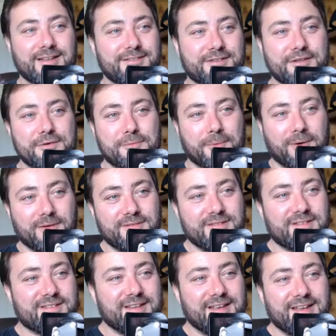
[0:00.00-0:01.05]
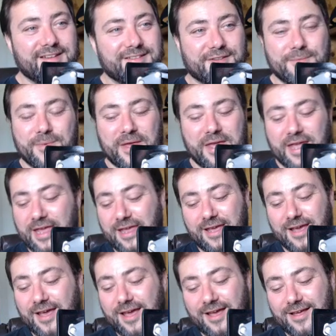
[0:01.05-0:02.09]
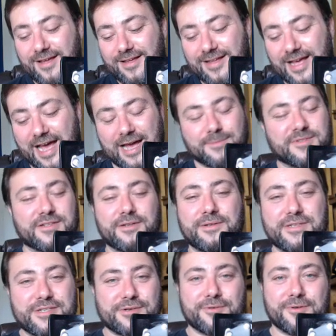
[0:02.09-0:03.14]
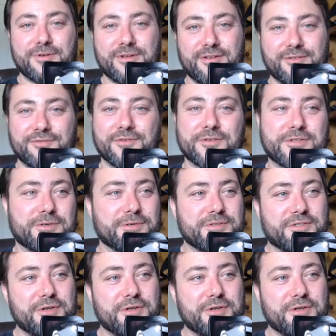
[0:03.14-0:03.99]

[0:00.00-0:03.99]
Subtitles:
Do you want to be absolutely screwed in divorce courts?